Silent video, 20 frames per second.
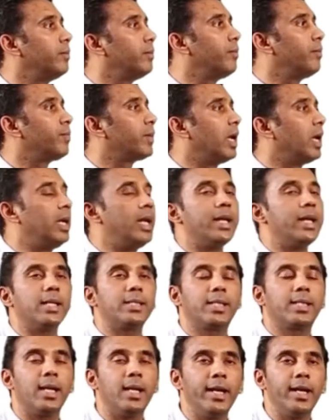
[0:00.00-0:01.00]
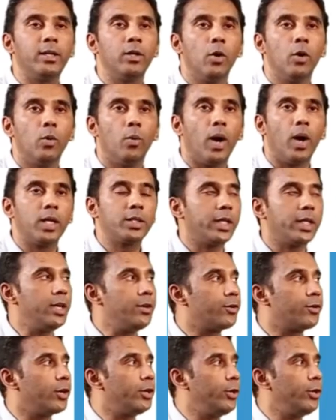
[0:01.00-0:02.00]
linezolid was
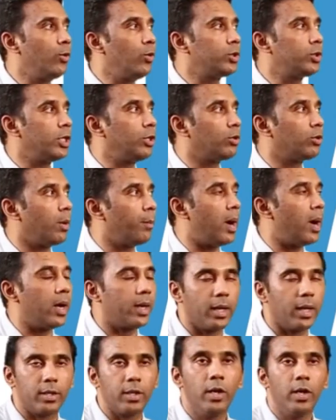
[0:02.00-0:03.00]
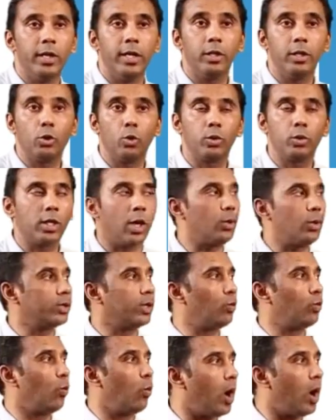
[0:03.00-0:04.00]
introduced into the market in
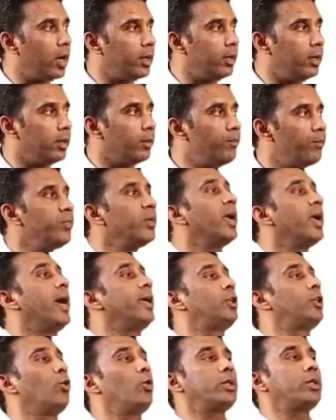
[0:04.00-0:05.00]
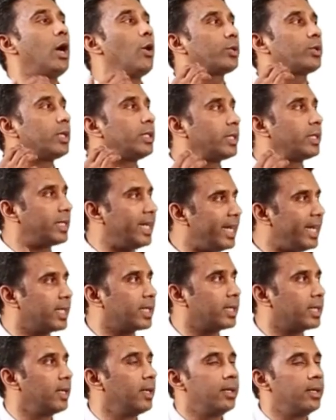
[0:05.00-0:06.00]
2001. And
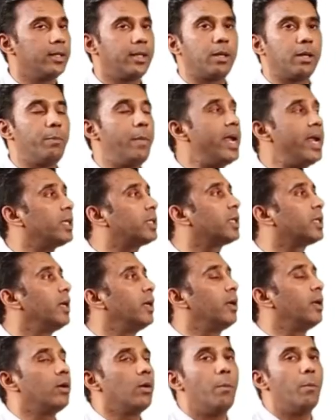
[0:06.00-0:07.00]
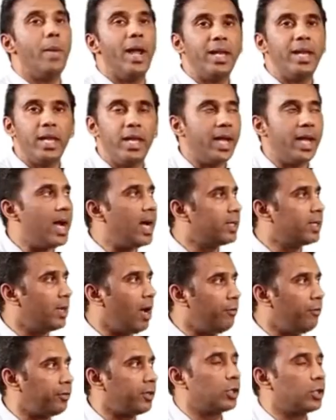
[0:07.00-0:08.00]
2006, that means many years
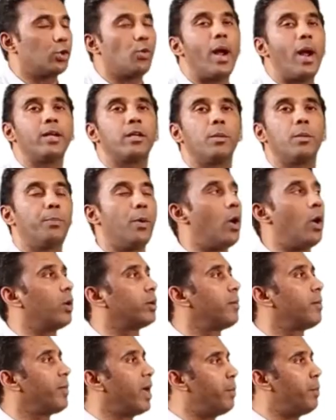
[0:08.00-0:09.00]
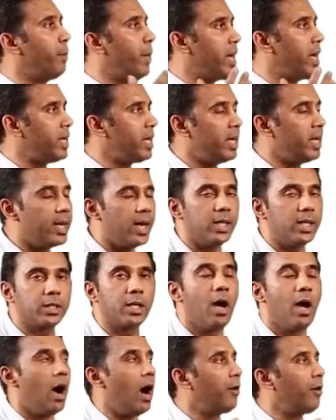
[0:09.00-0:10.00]
after the Swan report and many years
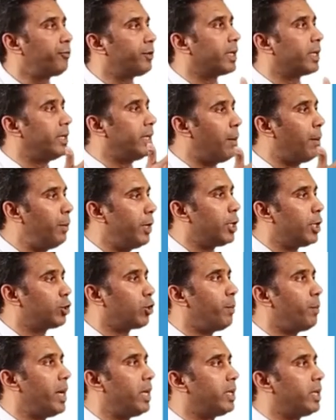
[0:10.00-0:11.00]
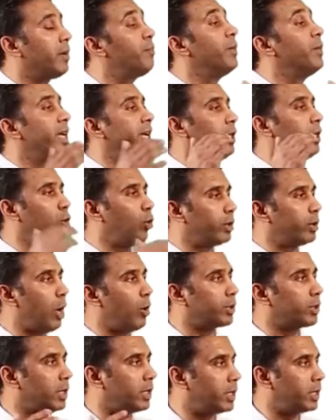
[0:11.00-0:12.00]
after the WHO meeting, in
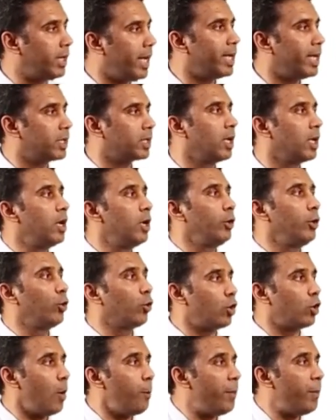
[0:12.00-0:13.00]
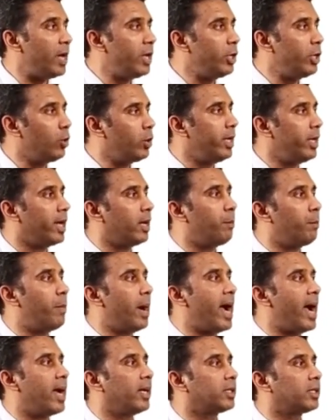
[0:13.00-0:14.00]
2006, European Union
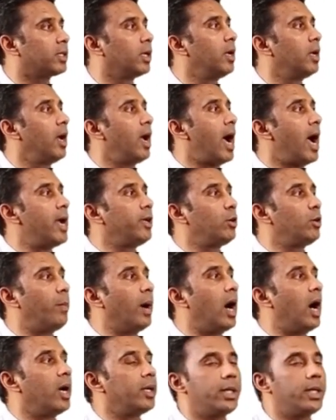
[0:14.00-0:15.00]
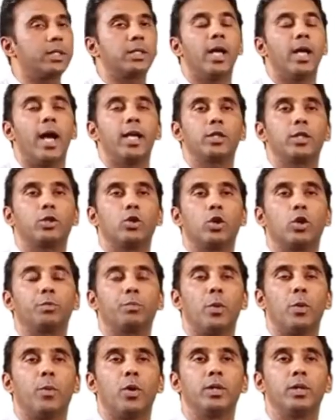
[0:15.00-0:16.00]
bans antibiotics as growth
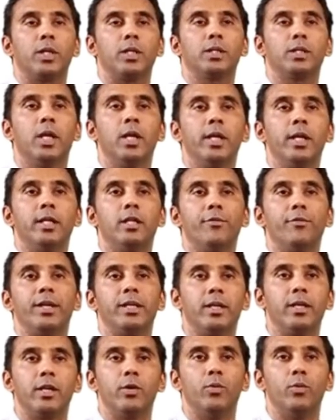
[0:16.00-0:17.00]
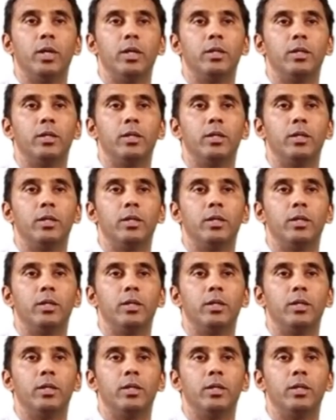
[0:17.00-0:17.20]
promoters in the veterinary world.